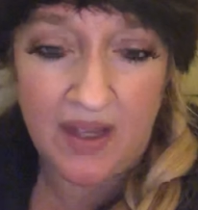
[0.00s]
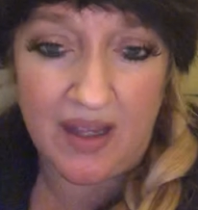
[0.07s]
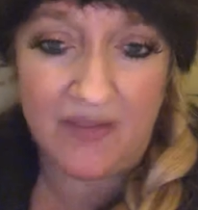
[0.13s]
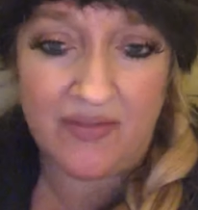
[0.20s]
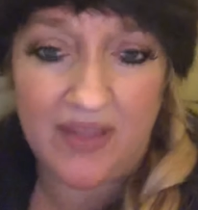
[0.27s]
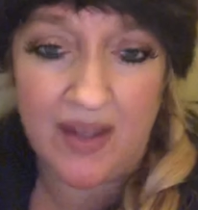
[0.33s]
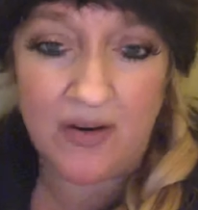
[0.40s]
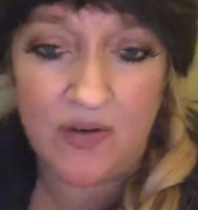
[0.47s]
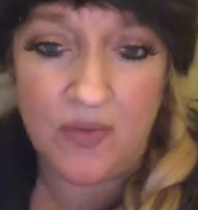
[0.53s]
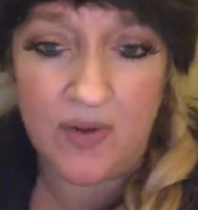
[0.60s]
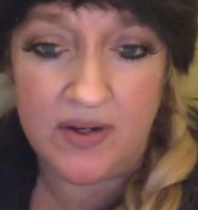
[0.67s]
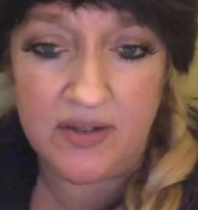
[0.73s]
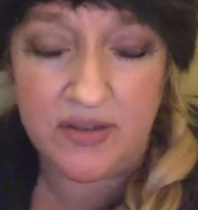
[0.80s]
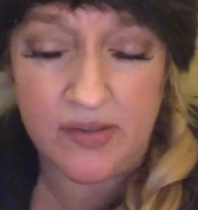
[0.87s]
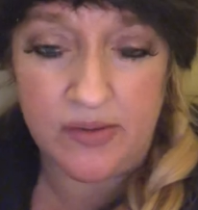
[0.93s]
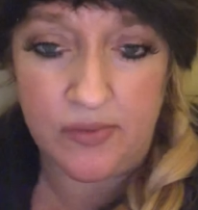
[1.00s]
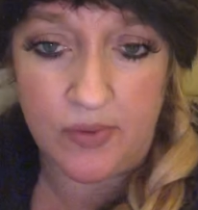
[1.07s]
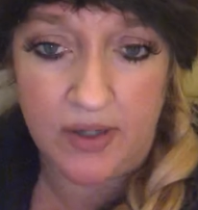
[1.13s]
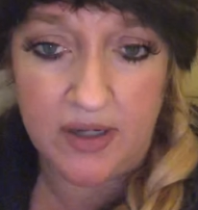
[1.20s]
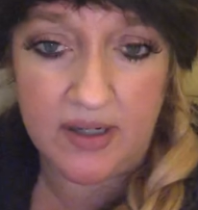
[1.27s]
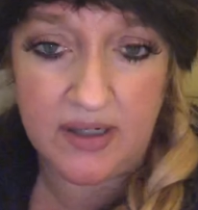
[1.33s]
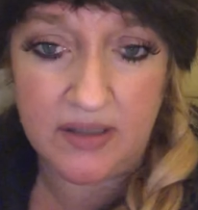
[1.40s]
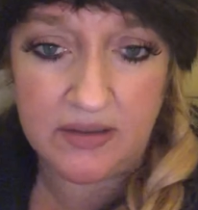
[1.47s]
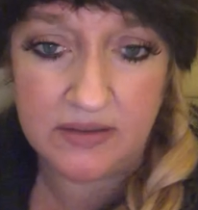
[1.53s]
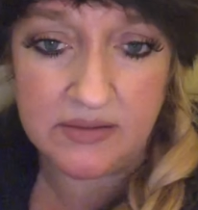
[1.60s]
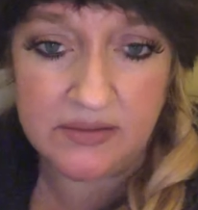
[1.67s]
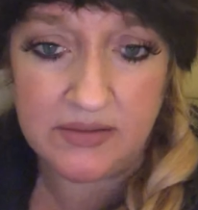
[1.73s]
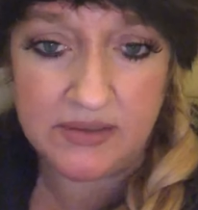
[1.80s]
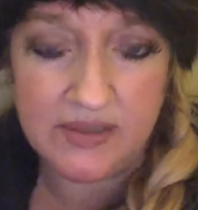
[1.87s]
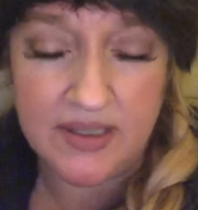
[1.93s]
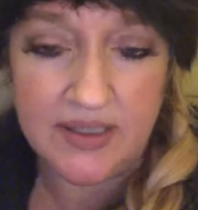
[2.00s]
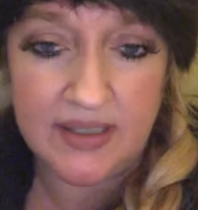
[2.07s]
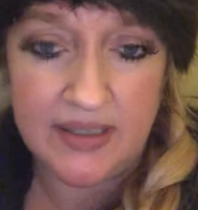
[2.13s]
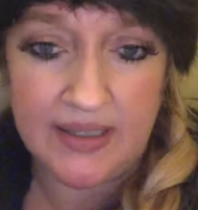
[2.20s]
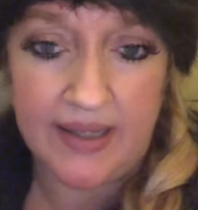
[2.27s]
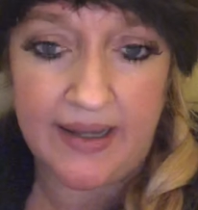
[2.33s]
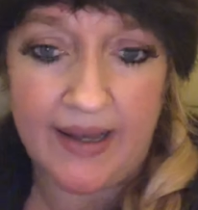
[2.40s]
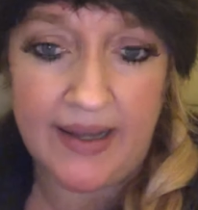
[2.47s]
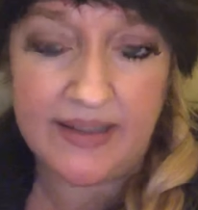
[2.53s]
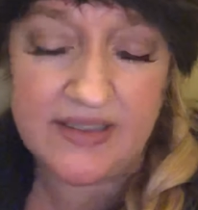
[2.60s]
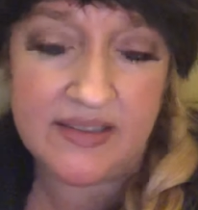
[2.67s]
don't want to do the work. Like, I